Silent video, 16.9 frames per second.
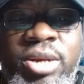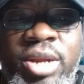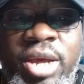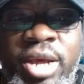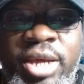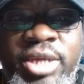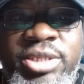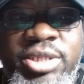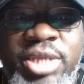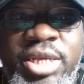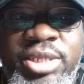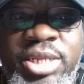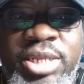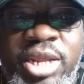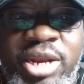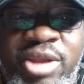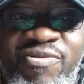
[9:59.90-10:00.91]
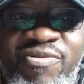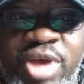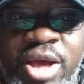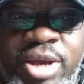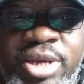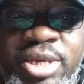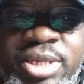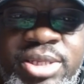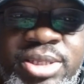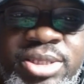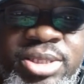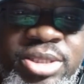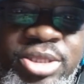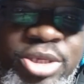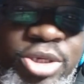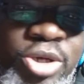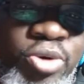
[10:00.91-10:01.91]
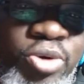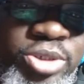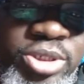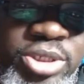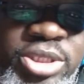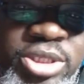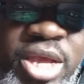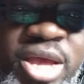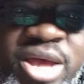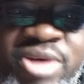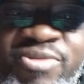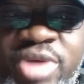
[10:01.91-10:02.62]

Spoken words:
us as Atlanta Falcons, the coaching staff,